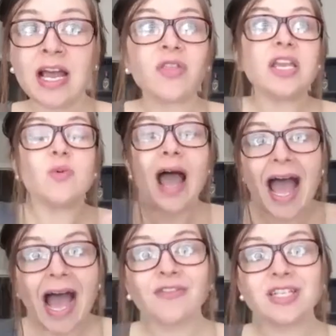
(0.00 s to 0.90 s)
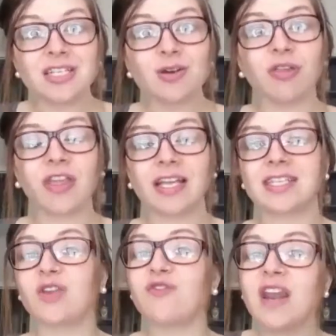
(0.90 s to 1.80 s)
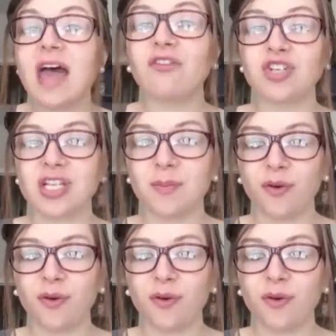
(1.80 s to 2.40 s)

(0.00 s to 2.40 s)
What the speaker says: then you have to do things that you've never done